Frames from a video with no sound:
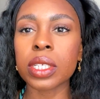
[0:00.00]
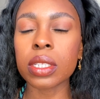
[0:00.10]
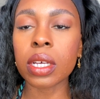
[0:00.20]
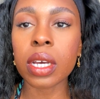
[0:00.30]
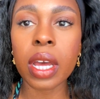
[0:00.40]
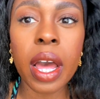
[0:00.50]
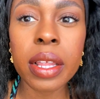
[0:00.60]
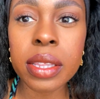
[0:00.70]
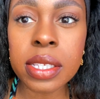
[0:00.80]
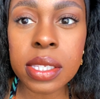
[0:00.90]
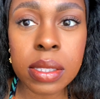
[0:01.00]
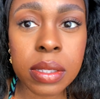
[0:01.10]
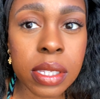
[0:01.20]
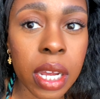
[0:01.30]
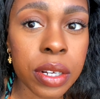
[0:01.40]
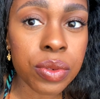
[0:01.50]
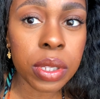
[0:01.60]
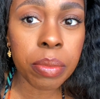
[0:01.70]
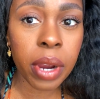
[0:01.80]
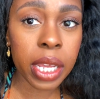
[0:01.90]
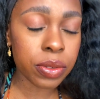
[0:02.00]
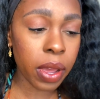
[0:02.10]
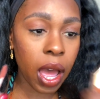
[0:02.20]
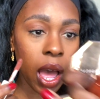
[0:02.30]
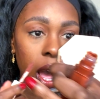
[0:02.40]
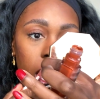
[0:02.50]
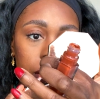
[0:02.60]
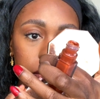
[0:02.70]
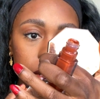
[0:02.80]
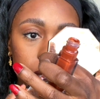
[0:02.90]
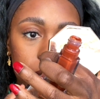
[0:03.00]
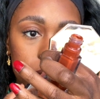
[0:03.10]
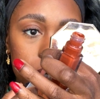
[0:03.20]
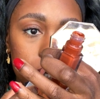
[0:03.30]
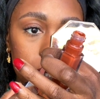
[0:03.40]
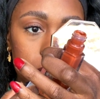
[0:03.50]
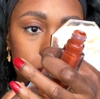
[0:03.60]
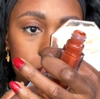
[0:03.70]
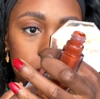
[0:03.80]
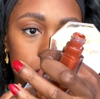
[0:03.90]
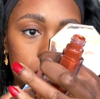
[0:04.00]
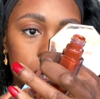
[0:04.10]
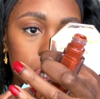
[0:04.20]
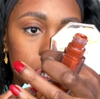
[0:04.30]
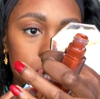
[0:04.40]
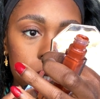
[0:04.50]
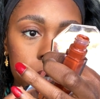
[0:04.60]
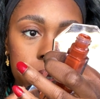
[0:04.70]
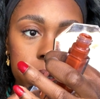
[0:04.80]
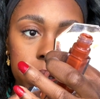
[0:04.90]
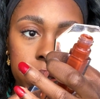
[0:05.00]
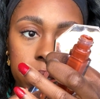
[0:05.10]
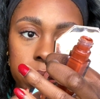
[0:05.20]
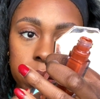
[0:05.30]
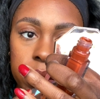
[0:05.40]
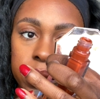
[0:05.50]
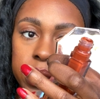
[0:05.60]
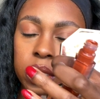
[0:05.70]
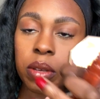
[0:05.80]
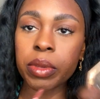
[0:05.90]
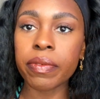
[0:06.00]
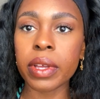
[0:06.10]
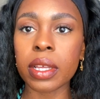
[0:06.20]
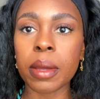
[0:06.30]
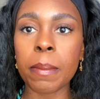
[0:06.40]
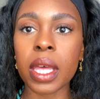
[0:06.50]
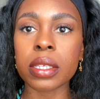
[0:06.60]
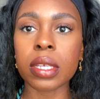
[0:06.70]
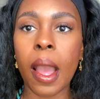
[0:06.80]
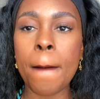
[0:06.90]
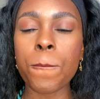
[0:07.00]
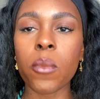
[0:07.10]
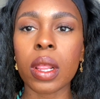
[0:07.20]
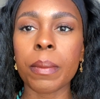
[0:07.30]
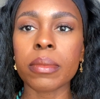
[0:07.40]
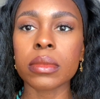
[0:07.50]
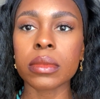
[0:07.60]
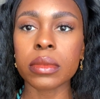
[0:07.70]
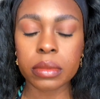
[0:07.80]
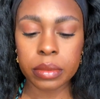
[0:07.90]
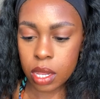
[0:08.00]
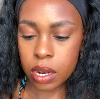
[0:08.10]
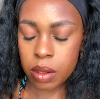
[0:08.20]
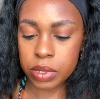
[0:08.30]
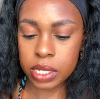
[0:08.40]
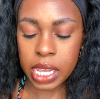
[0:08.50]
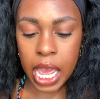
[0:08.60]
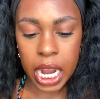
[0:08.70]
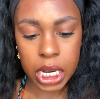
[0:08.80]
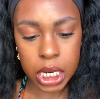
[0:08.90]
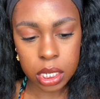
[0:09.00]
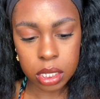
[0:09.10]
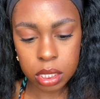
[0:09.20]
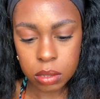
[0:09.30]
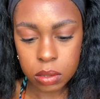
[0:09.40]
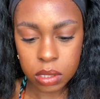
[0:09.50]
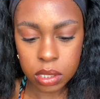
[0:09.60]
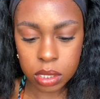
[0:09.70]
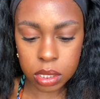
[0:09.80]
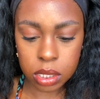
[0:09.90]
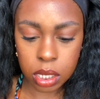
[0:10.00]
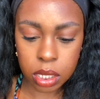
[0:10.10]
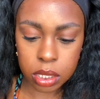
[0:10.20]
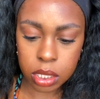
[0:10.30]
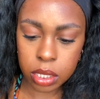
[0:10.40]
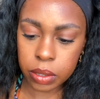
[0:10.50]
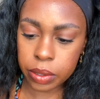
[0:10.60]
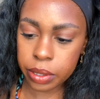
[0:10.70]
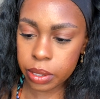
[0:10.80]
look. This sun is really bright, so I really can't see anything. So you guys will have to tell me if I look a mess. And I'm just adding, this is a Teyana Taylor,